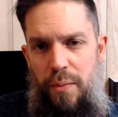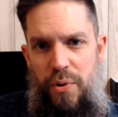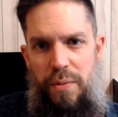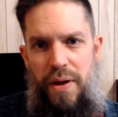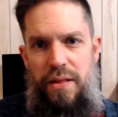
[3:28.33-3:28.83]

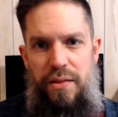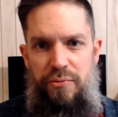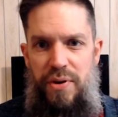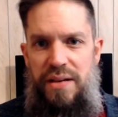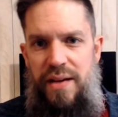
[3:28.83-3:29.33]
What about the
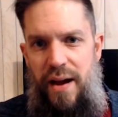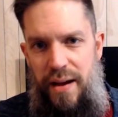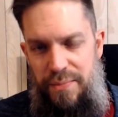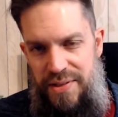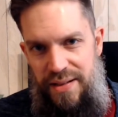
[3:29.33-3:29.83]
3
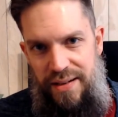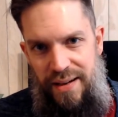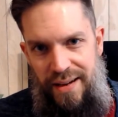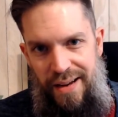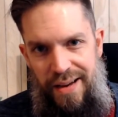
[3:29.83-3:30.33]
times that
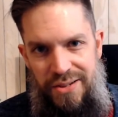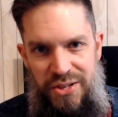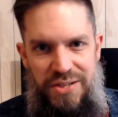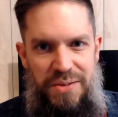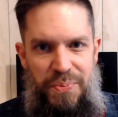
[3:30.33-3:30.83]

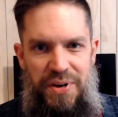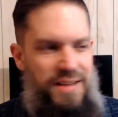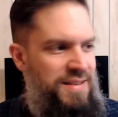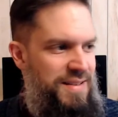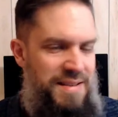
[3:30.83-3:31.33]
Jesus
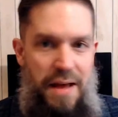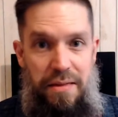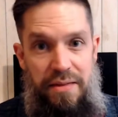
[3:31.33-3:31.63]
predicts his death?